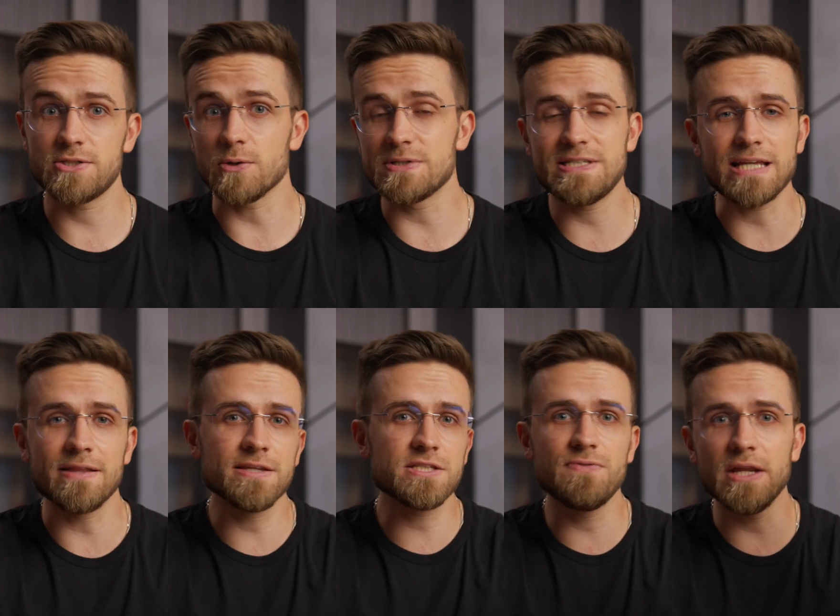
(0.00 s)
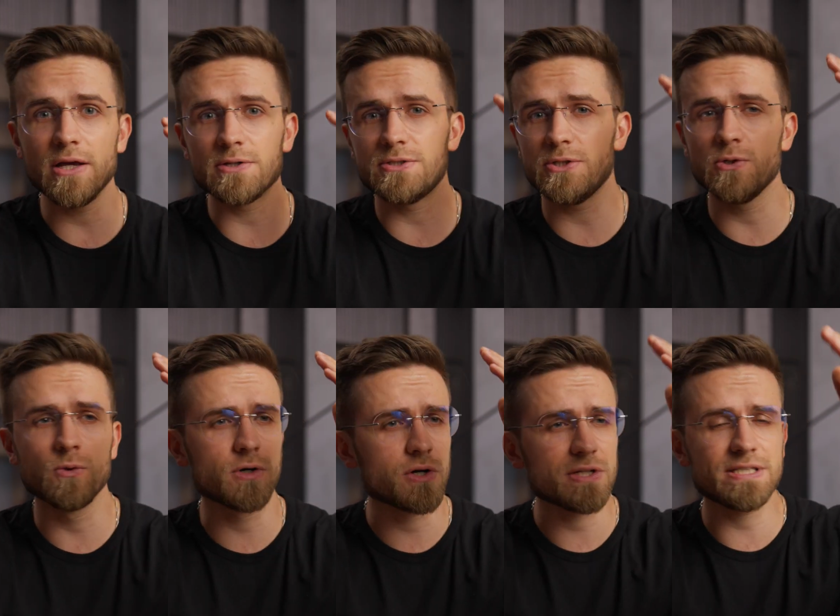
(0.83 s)
So send this video to
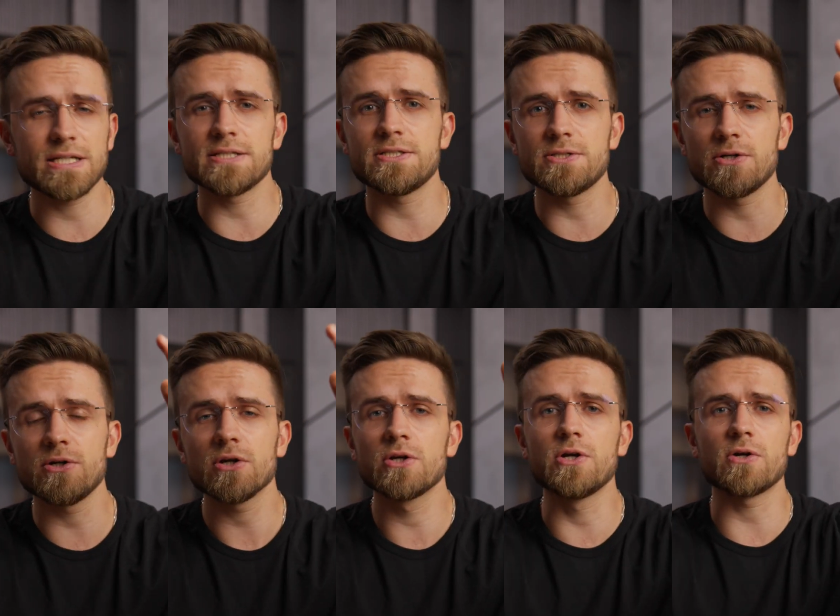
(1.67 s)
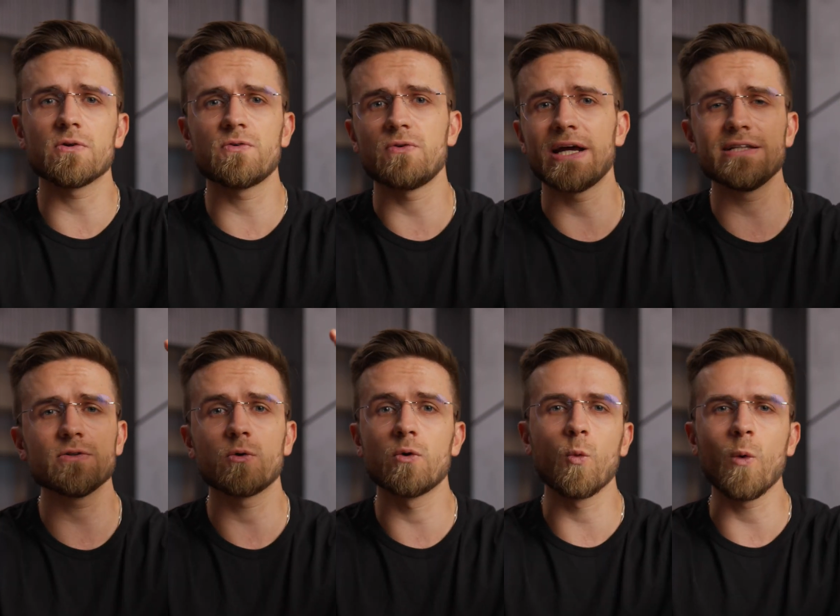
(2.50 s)
your sister,
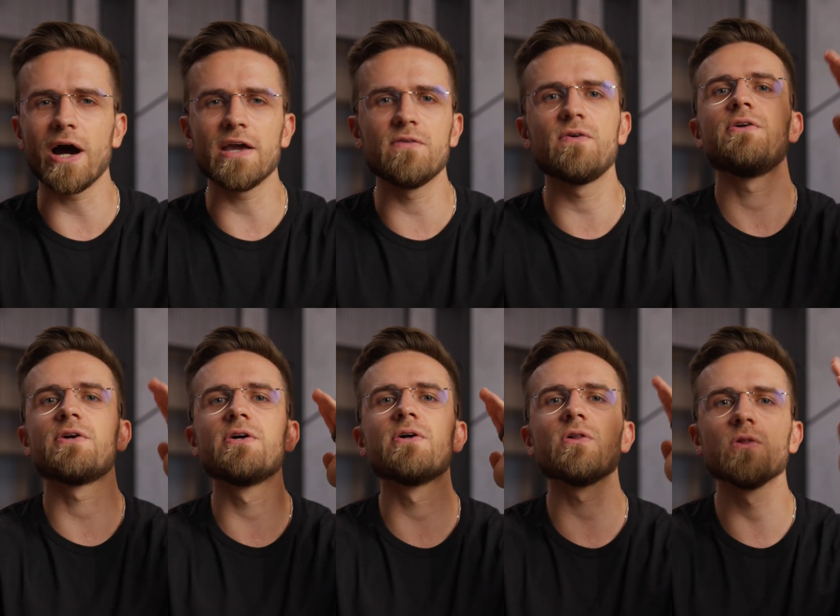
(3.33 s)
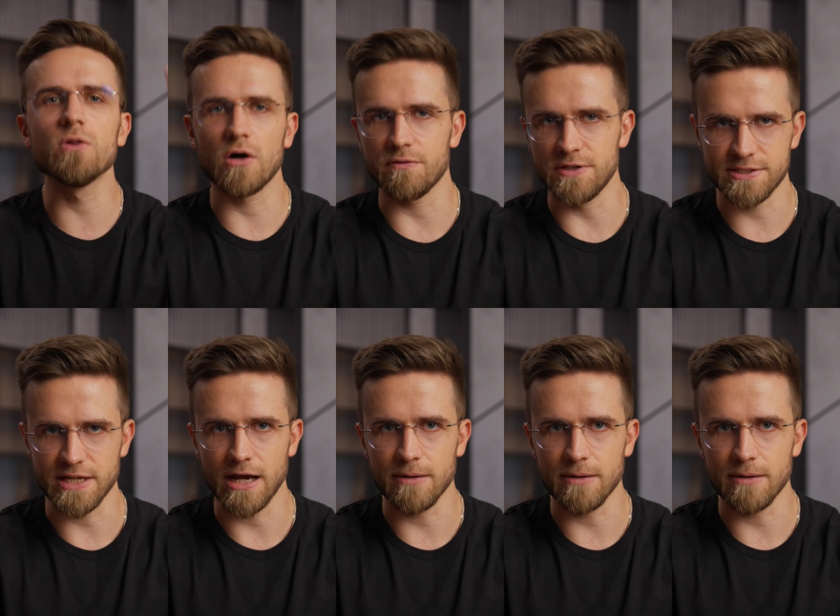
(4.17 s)
girlfriend, or wife. You're gonna love this